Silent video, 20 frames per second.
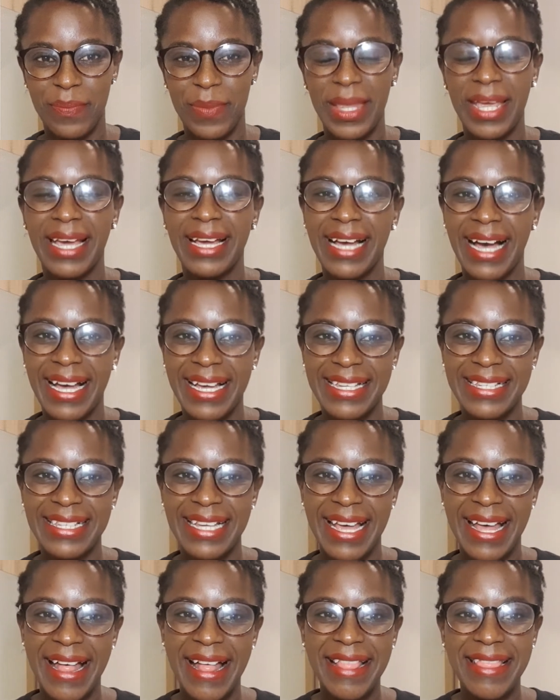Hey guys,
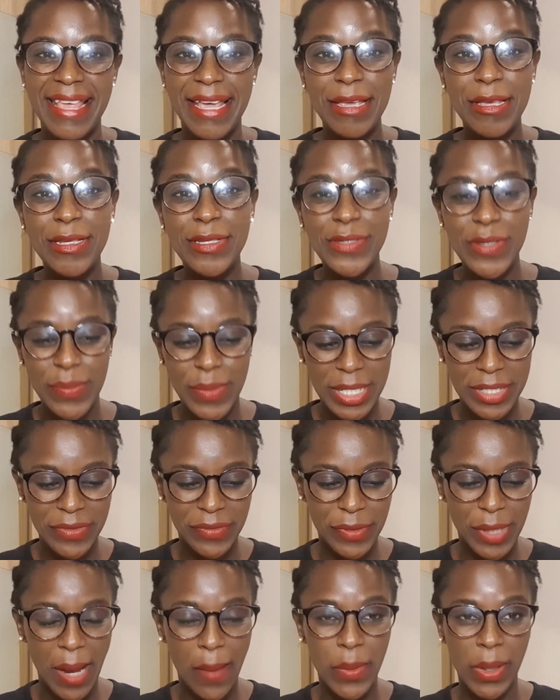thank you so much
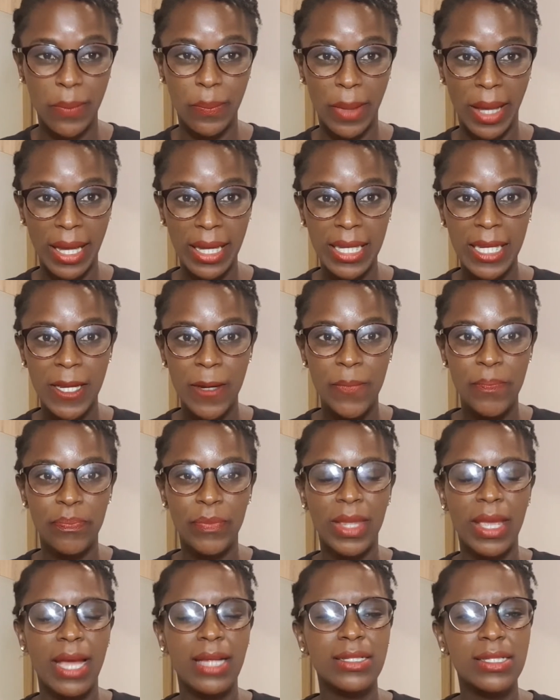for coming back.
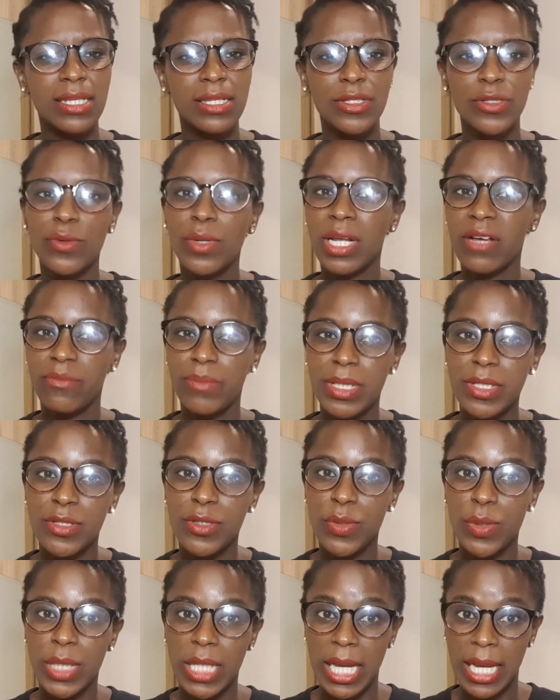And since you all have been
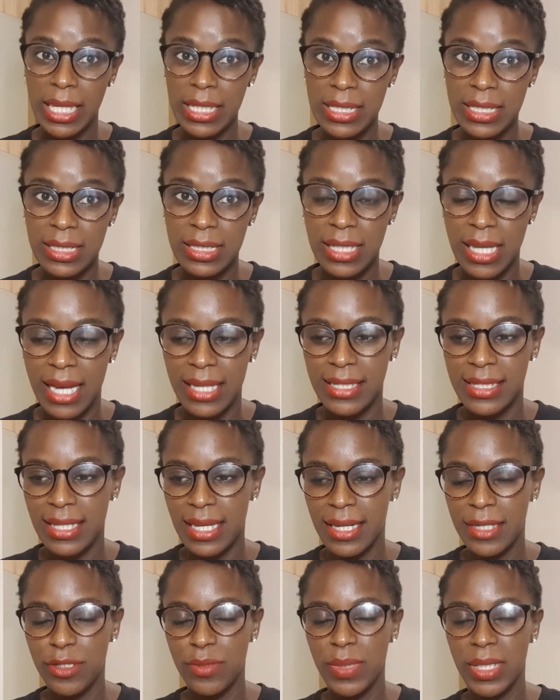so nice, I
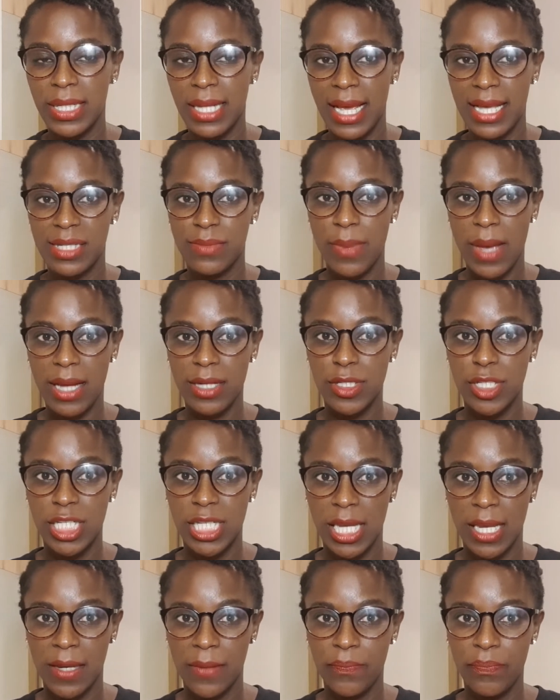decided to be nice back
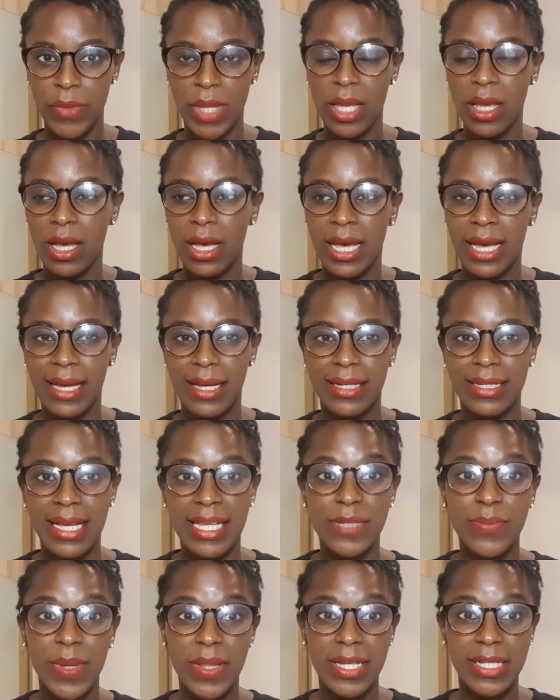today. And as
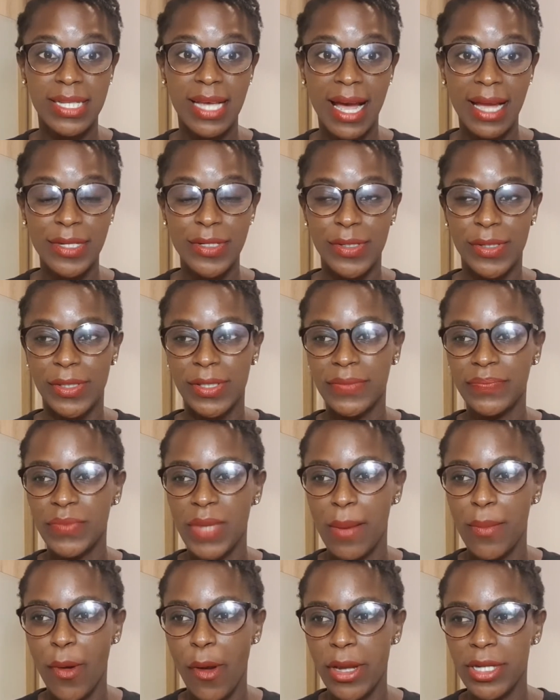per the title,
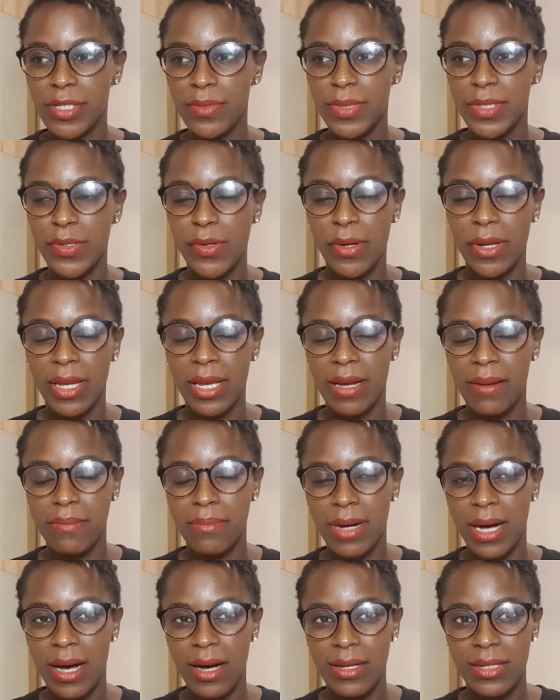I'm going to be talking
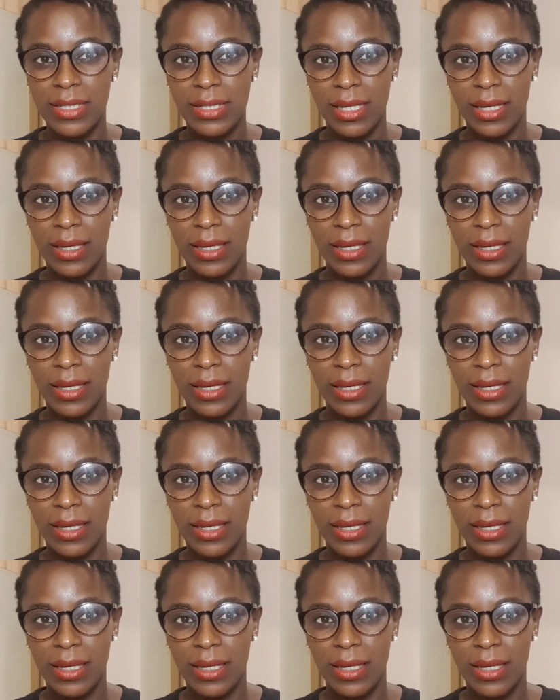about